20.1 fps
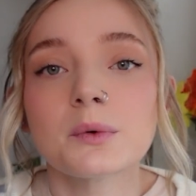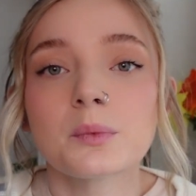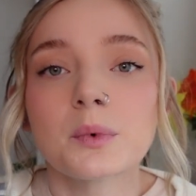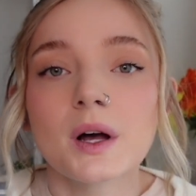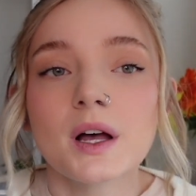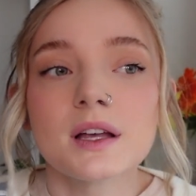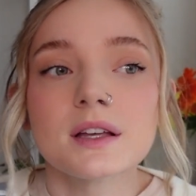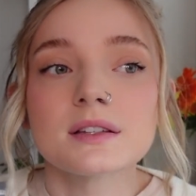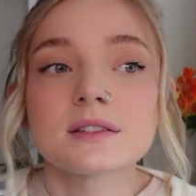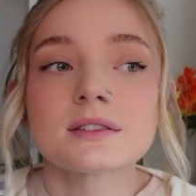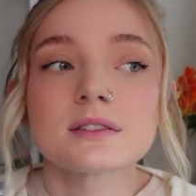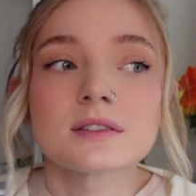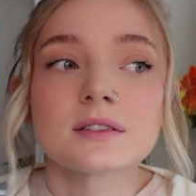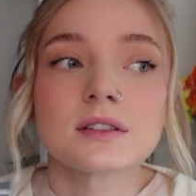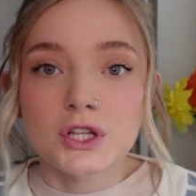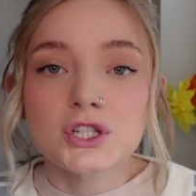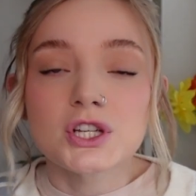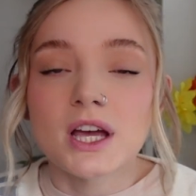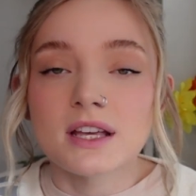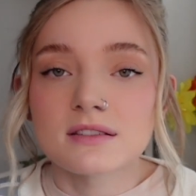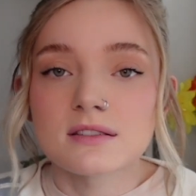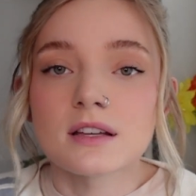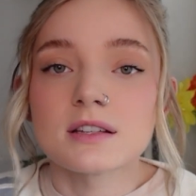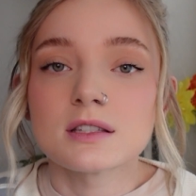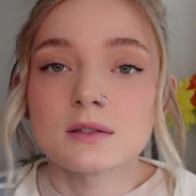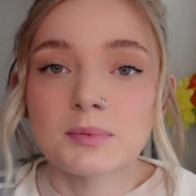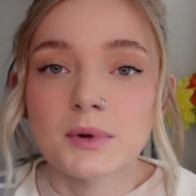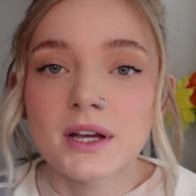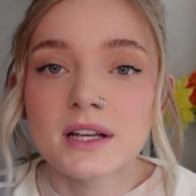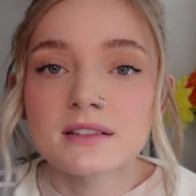was the
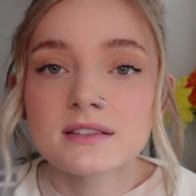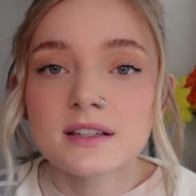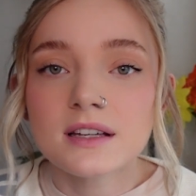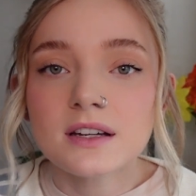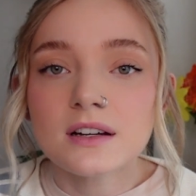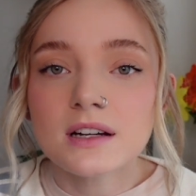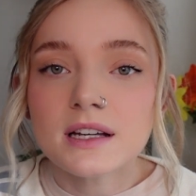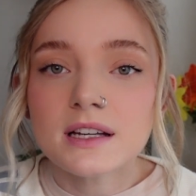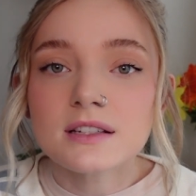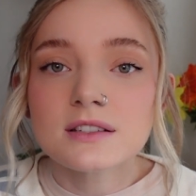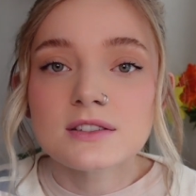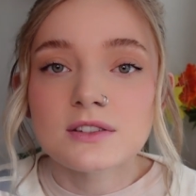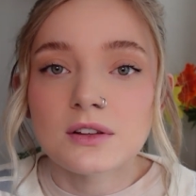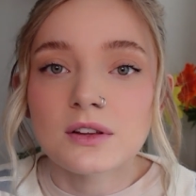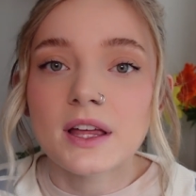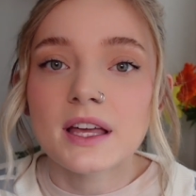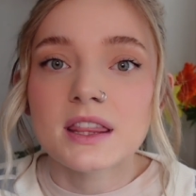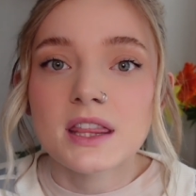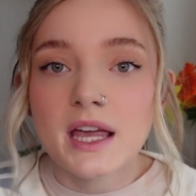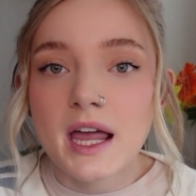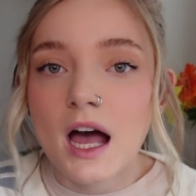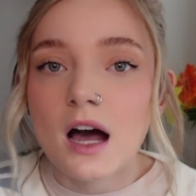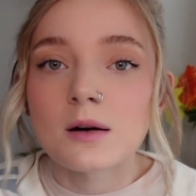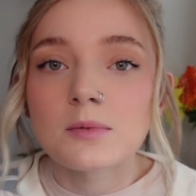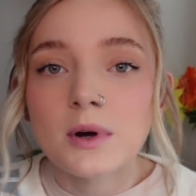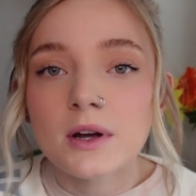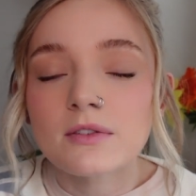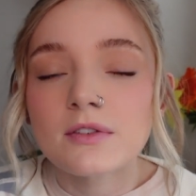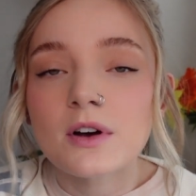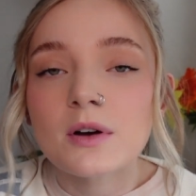Chestnut Spring series, so like the
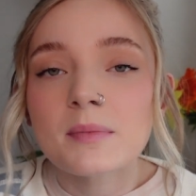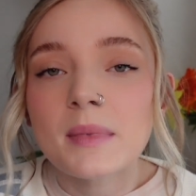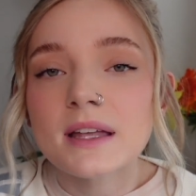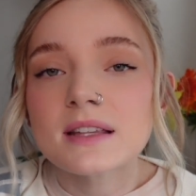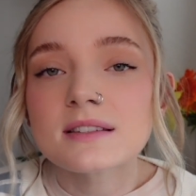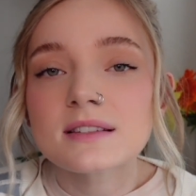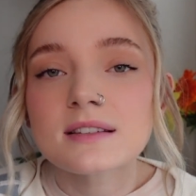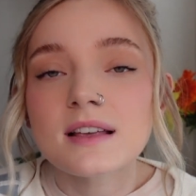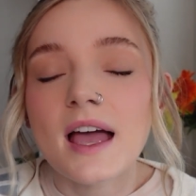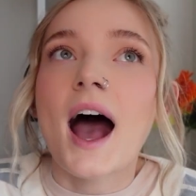cowboy romance.